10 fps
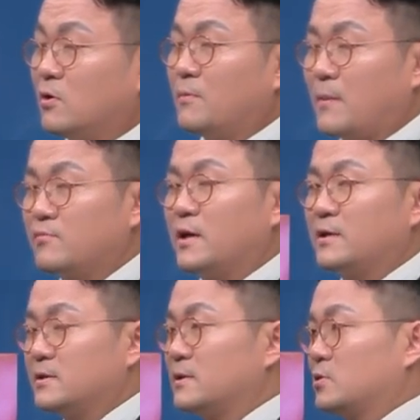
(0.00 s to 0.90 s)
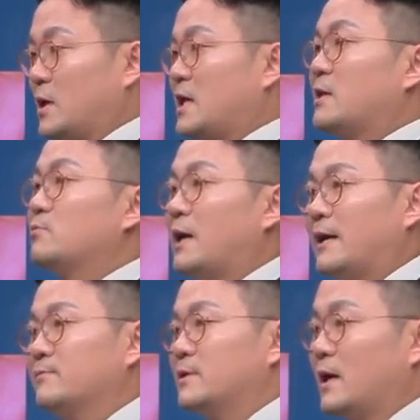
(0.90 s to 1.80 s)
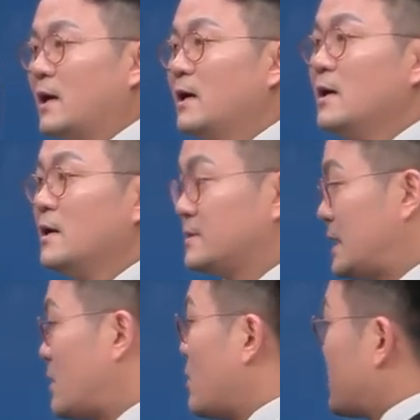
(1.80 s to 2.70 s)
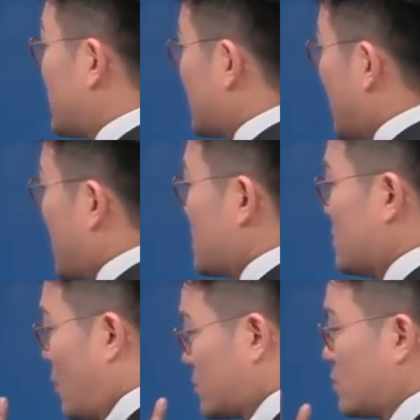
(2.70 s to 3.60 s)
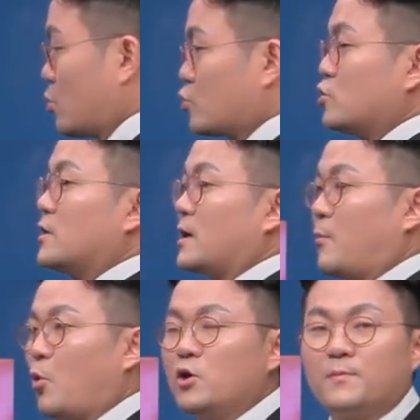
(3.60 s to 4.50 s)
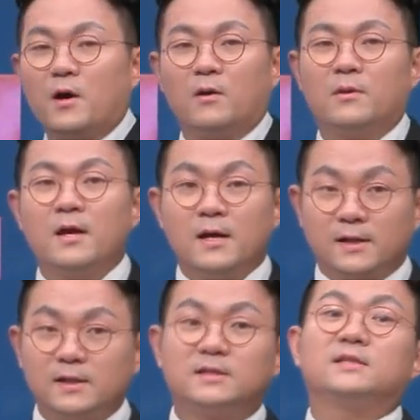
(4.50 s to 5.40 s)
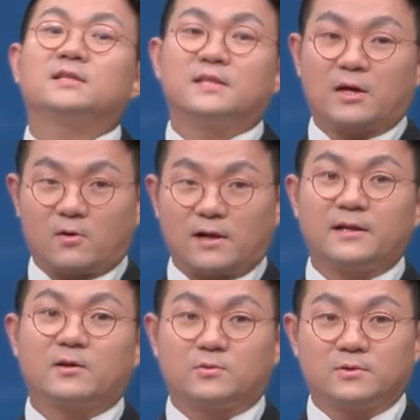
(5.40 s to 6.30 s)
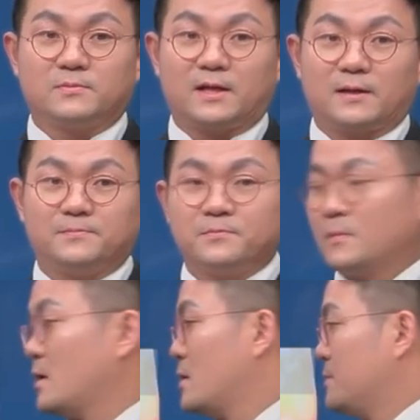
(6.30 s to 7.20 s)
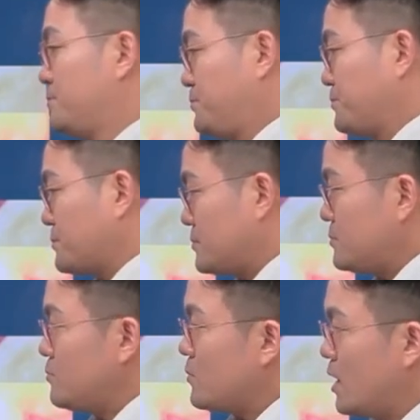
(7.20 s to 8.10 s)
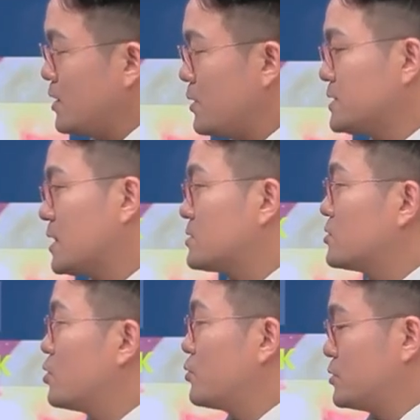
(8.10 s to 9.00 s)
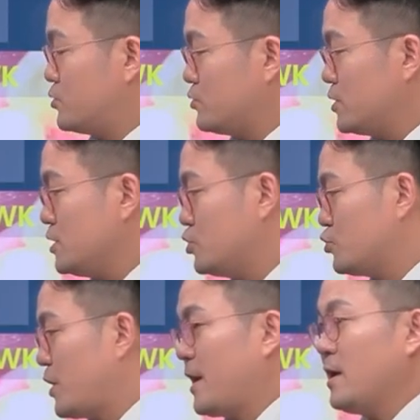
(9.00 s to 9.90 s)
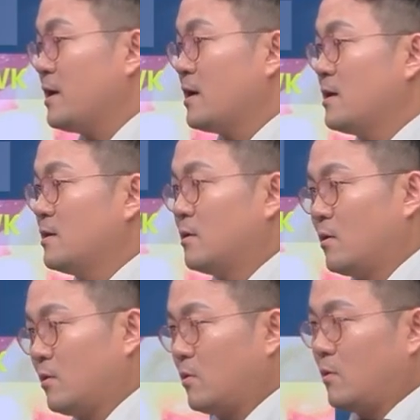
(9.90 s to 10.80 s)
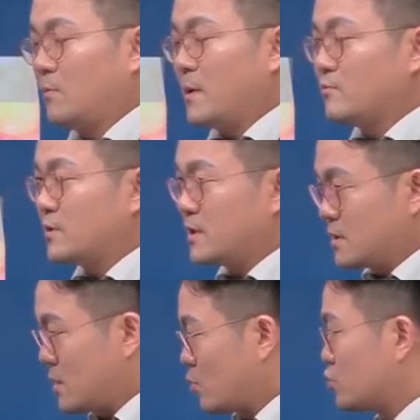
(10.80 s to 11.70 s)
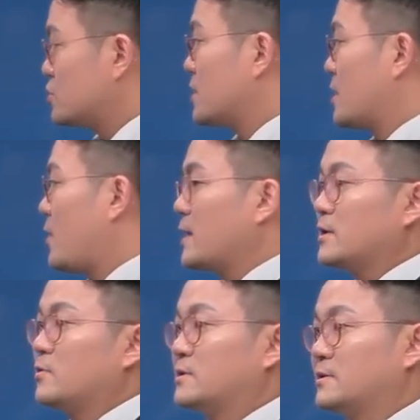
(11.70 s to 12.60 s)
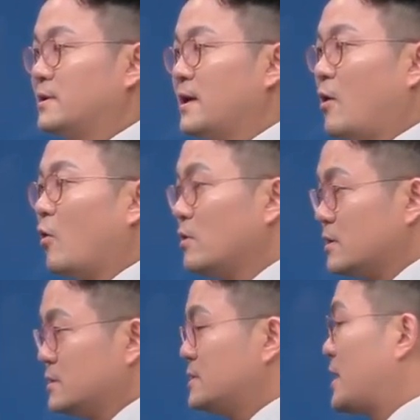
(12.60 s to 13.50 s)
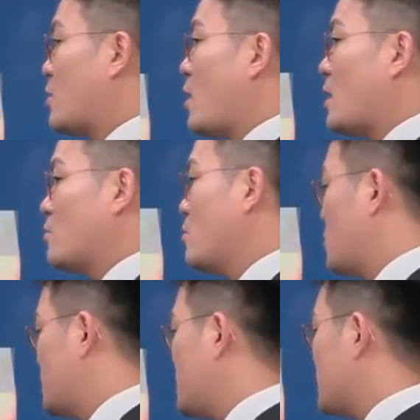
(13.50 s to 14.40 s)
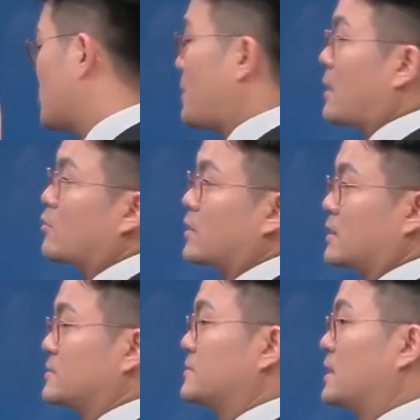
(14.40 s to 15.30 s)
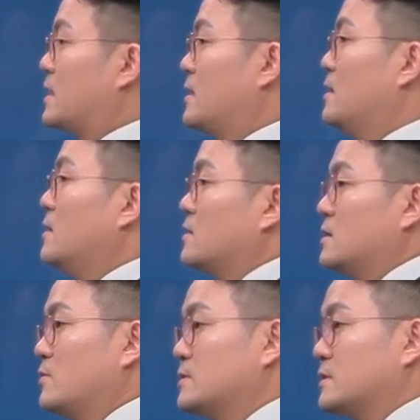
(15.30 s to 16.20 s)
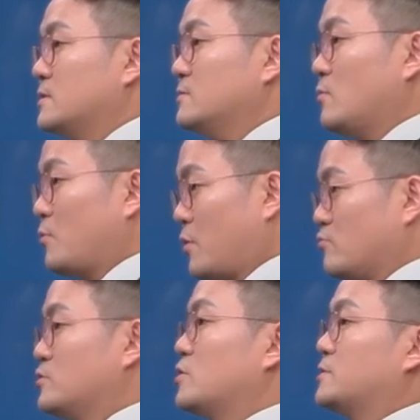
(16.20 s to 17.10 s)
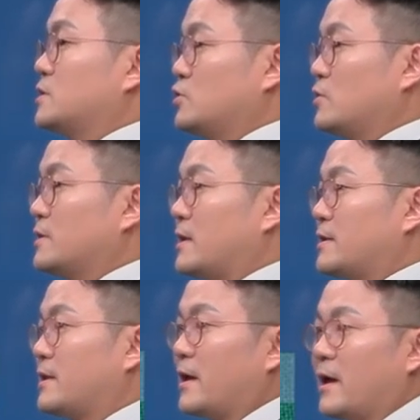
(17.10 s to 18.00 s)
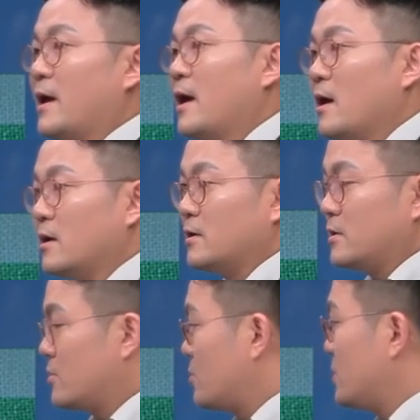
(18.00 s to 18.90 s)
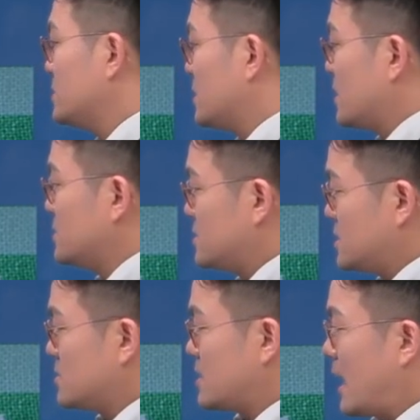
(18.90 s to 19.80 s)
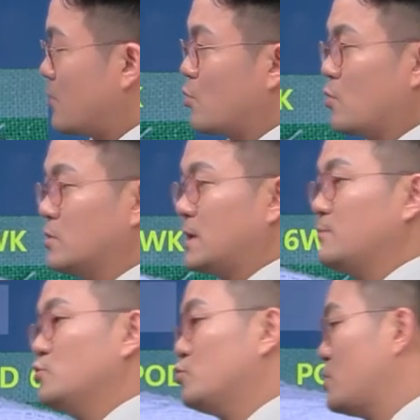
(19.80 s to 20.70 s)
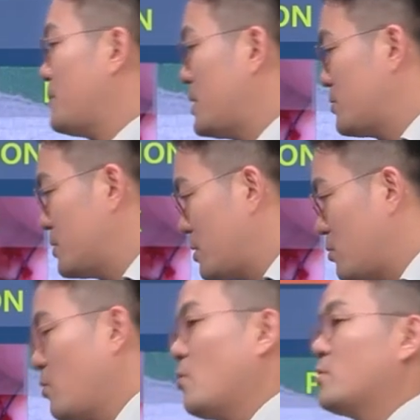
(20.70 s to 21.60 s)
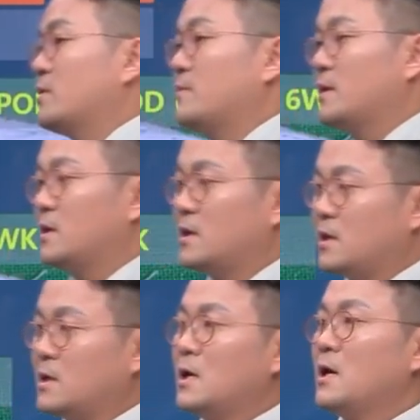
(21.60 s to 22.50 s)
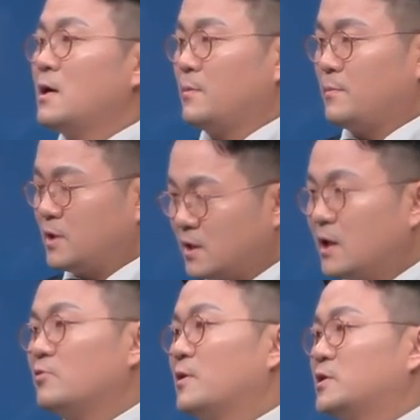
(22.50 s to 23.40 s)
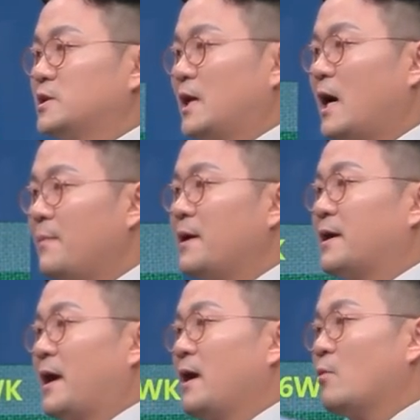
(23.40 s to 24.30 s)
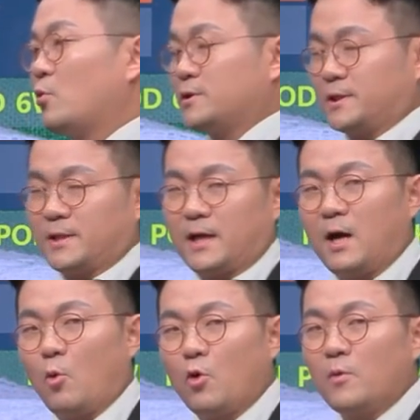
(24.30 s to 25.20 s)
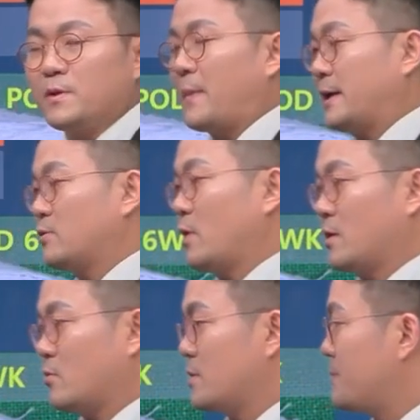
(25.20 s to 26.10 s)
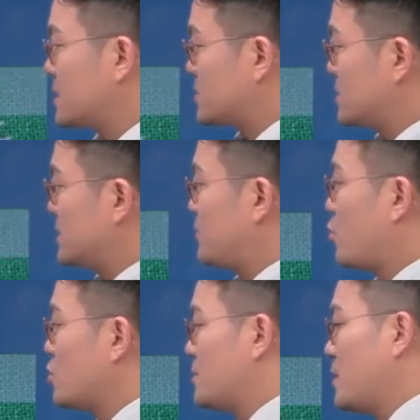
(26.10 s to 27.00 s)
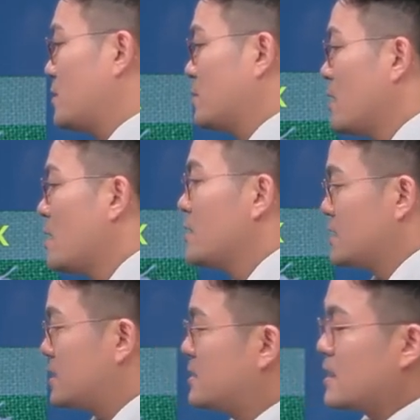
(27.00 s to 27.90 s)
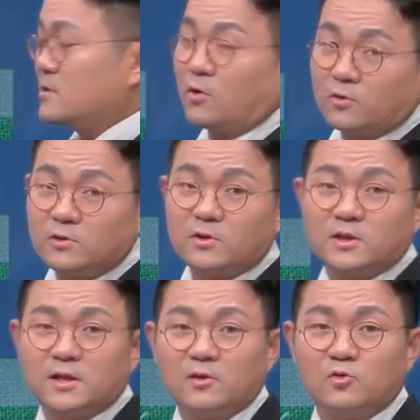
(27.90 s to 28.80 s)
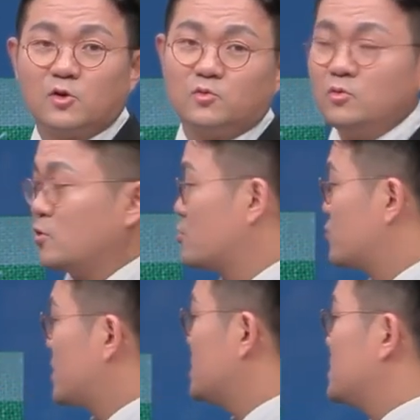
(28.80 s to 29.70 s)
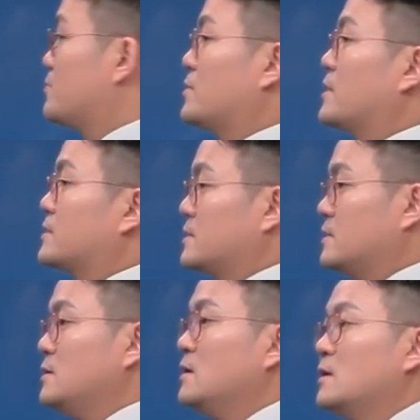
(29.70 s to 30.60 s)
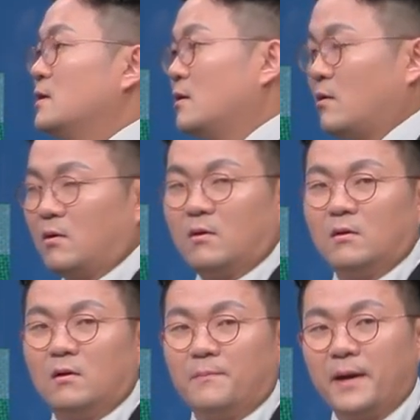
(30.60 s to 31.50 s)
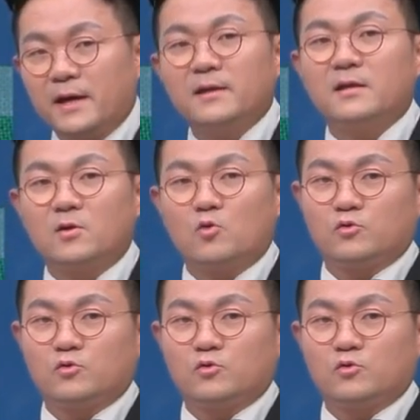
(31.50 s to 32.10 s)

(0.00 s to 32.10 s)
or non-resorbable membrane can create a problem. When the exposure is visible, you need to remove it immediately. In this patient, post-op 1 week, the membrane was exposed and it was removed and replaced with a healing abutment, and the site was healed without a problem. The patient did not come back for stitch out, and the problem was found post of 3 weeks. Bone graft below the titanium mesh was contaminated and infected, so nothing will work at this point,